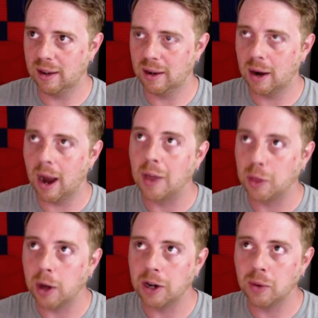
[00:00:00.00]
I
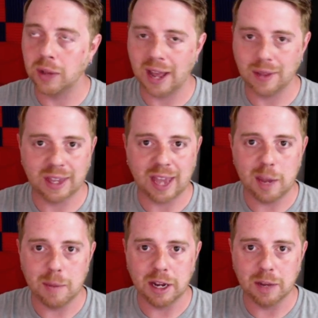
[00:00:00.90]
thought it only had the
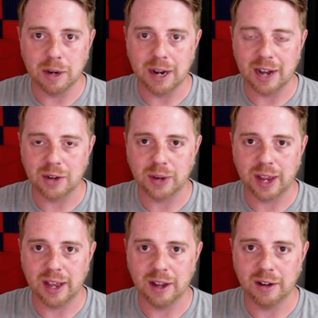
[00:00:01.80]
game in it, but it actually
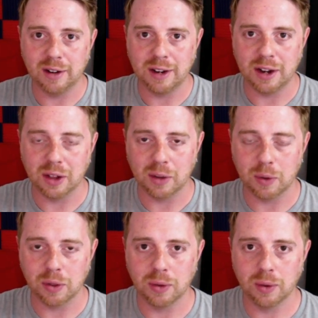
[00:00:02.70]
had, like one
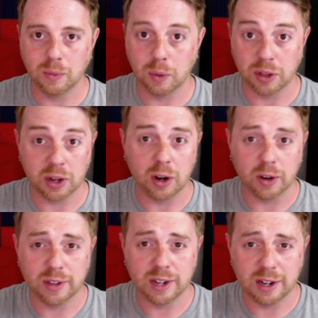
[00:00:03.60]
of the
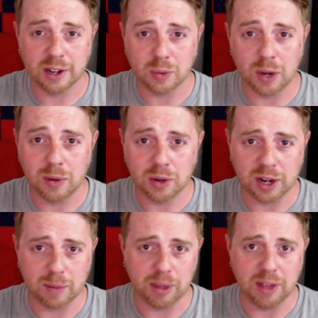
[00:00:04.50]
cards in it as well, which I
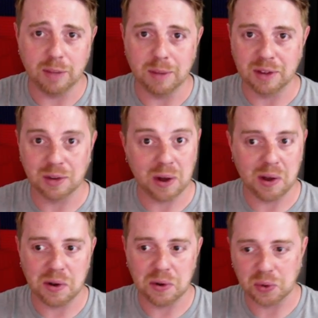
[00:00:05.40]
completely missed. So now I
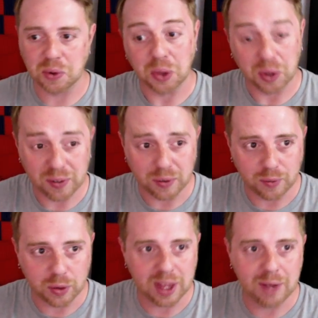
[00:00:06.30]
need to sort of look
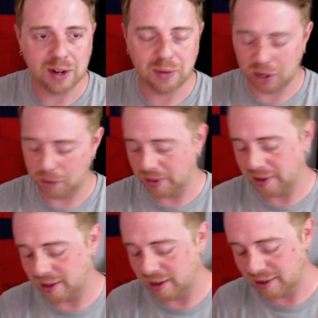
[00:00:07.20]
for that whenever I open
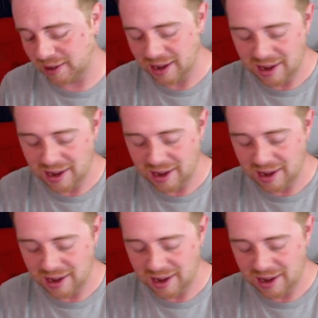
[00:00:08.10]
these things.